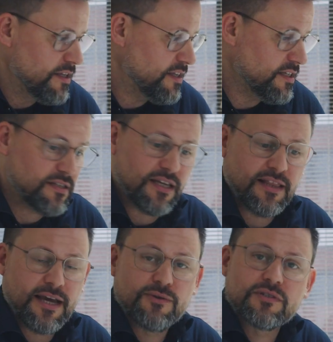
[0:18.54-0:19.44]
This
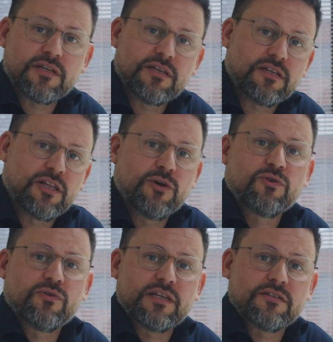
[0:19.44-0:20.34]
allows Glow
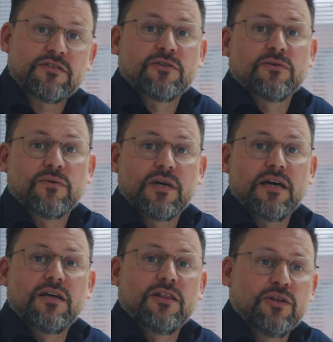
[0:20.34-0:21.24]
Green to
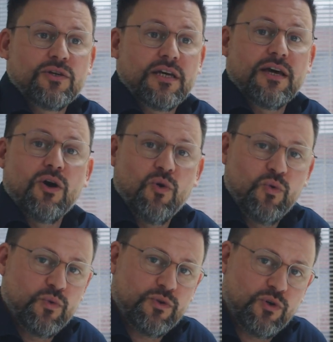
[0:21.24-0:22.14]
look at
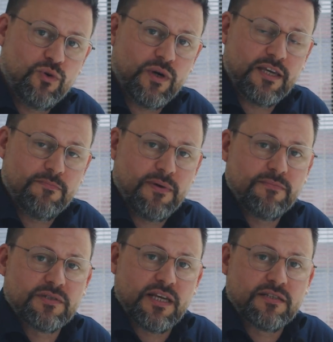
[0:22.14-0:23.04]
all your heat
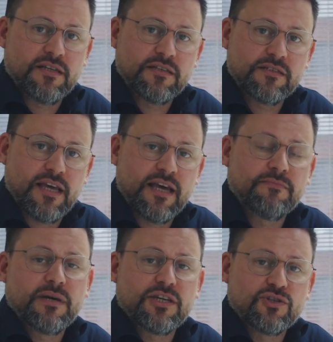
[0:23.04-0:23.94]
pump settings
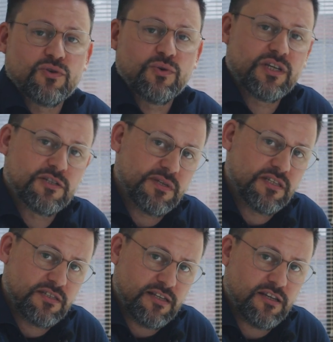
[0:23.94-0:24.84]
and make sure that it's been
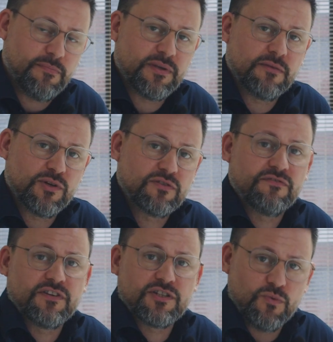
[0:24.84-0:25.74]
set up in the most
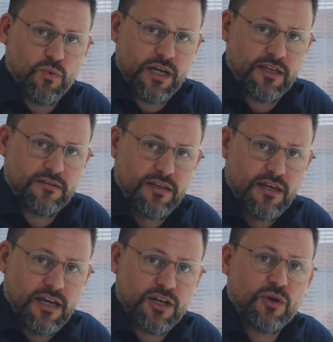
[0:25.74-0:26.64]
efficient way.
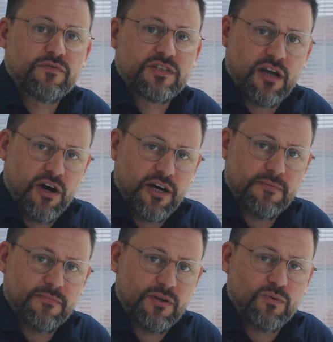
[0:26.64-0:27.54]
And over
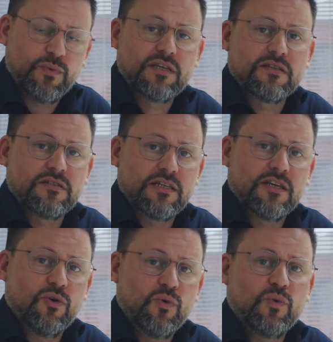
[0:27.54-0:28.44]
time, we can
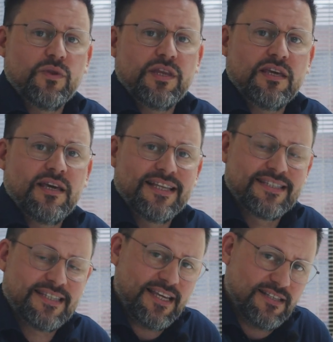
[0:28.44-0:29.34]
see all the
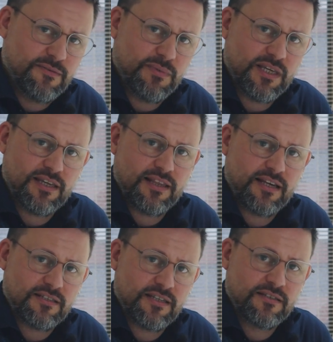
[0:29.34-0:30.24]
data being
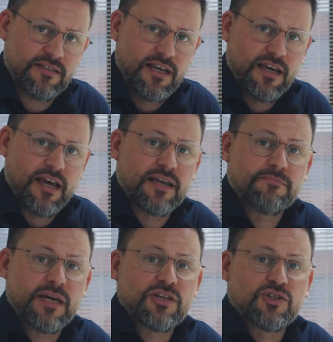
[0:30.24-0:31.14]
collected
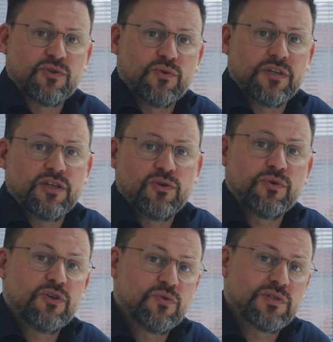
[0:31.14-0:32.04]
and make sure that
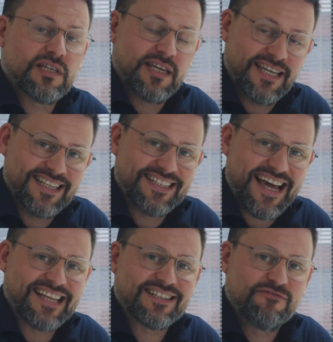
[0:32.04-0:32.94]
you're using it
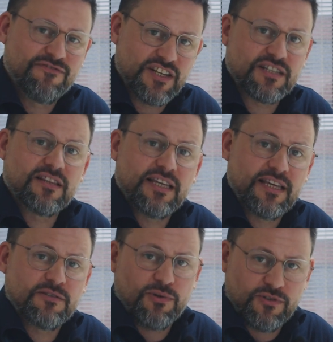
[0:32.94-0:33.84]
as efficiently
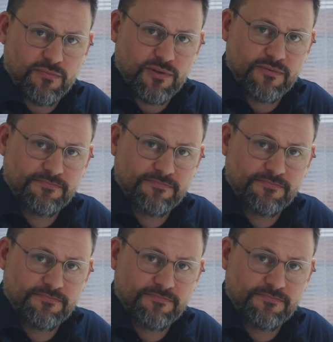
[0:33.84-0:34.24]
as possible.